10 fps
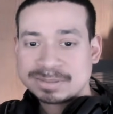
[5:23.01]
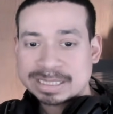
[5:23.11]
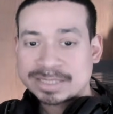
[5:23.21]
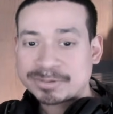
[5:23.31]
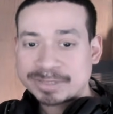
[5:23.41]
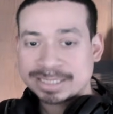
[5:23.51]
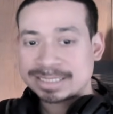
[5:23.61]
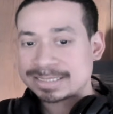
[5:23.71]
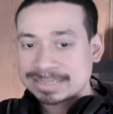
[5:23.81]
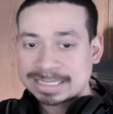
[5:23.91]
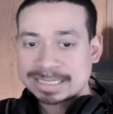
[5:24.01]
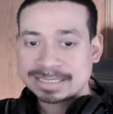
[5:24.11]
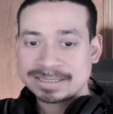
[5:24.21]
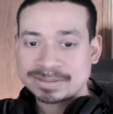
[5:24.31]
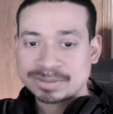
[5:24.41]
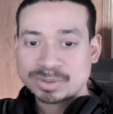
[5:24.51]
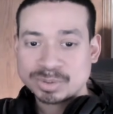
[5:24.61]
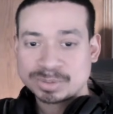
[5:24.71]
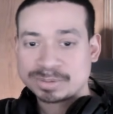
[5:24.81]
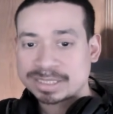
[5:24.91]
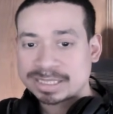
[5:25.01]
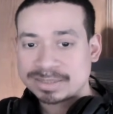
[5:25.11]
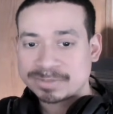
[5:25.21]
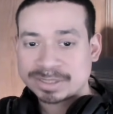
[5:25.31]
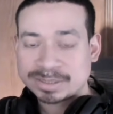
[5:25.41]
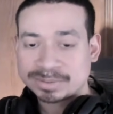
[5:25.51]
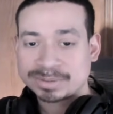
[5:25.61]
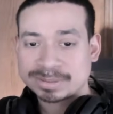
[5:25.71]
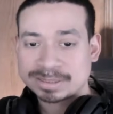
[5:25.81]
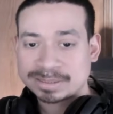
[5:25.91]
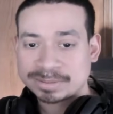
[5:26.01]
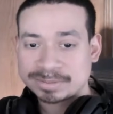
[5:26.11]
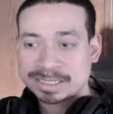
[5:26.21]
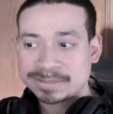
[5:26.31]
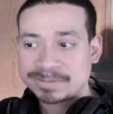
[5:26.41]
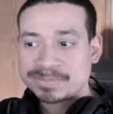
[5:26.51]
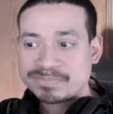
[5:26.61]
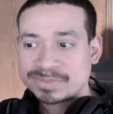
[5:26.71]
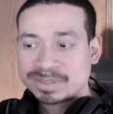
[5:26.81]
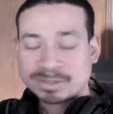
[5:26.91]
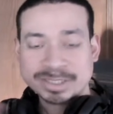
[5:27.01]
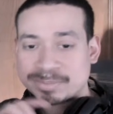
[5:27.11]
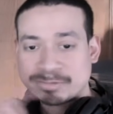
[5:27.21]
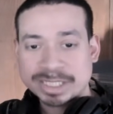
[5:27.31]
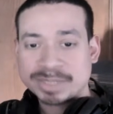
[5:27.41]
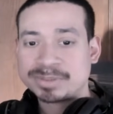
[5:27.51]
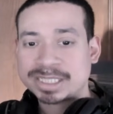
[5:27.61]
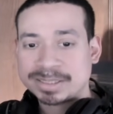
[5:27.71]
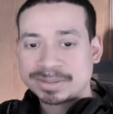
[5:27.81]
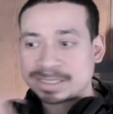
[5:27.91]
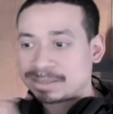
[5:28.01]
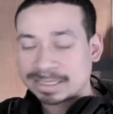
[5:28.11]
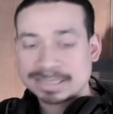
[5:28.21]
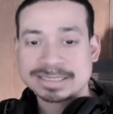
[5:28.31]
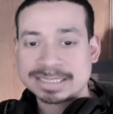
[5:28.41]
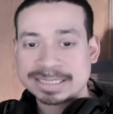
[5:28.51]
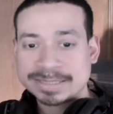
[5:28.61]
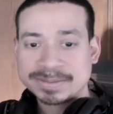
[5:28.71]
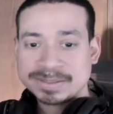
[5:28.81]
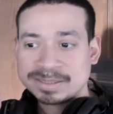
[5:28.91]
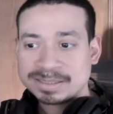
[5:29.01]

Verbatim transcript: I created a second Google account with another another account. Created a brand new account. I log into that.